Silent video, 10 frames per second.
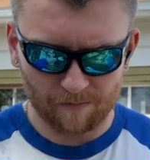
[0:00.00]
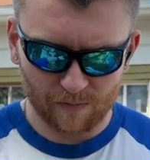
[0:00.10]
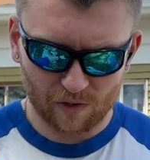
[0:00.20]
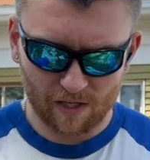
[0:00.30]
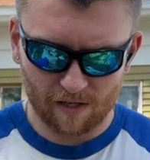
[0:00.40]

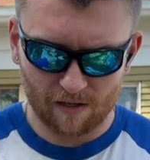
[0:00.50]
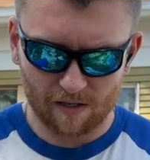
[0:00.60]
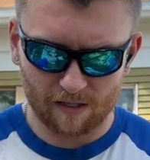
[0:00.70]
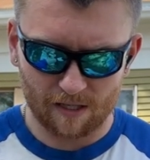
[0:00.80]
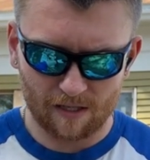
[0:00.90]
trigger
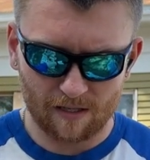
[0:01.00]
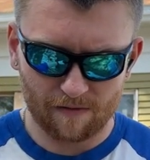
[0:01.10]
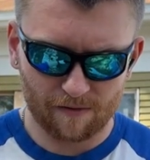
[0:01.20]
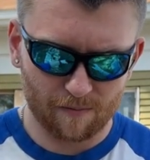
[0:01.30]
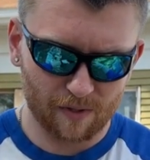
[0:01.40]
in a
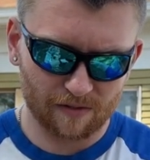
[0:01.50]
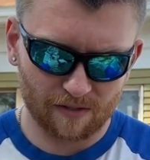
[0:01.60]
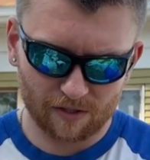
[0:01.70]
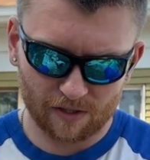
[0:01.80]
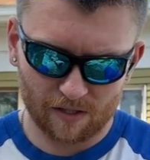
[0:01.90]
different
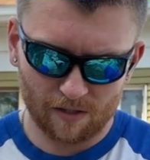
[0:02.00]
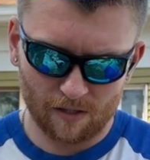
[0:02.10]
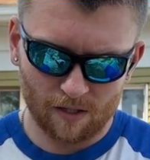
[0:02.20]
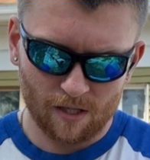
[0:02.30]
position.